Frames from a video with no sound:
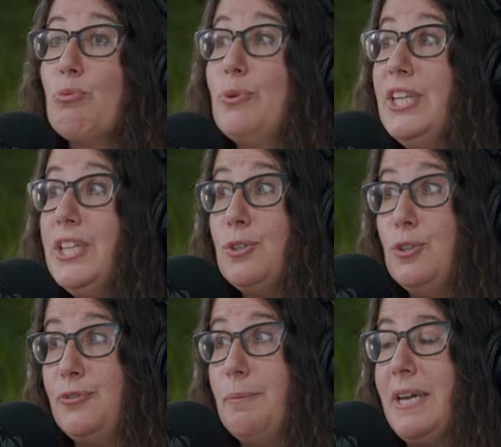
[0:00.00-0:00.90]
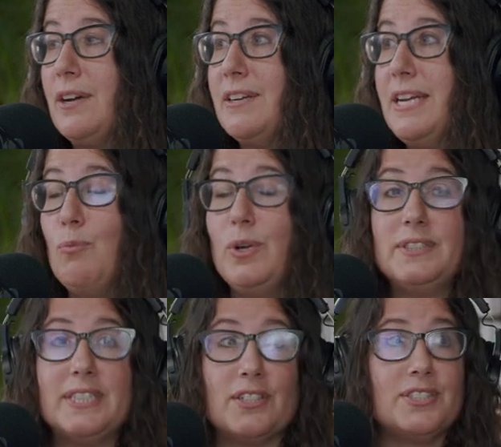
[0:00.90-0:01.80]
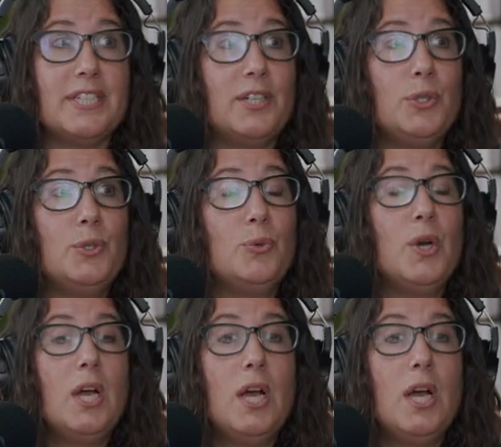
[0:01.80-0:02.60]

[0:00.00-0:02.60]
Really cool filmmaker named Will Dickerson who